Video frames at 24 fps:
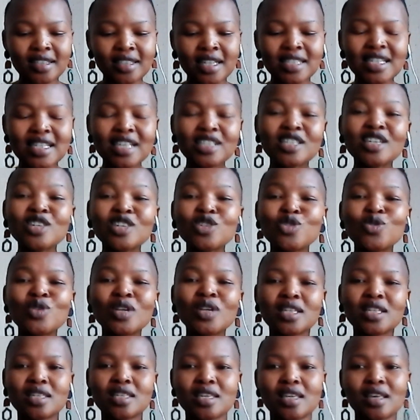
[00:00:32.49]
there's a
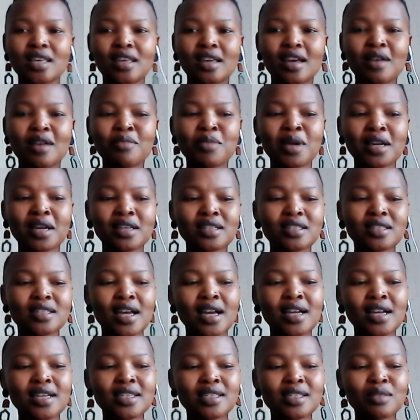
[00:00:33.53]
disunity amongst
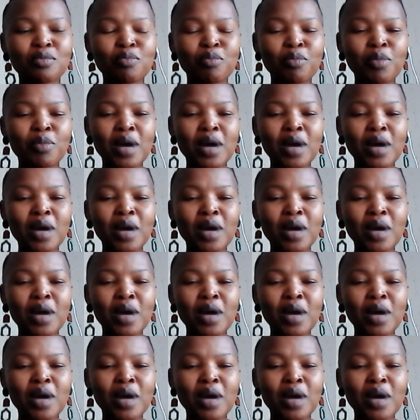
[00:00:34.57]
us.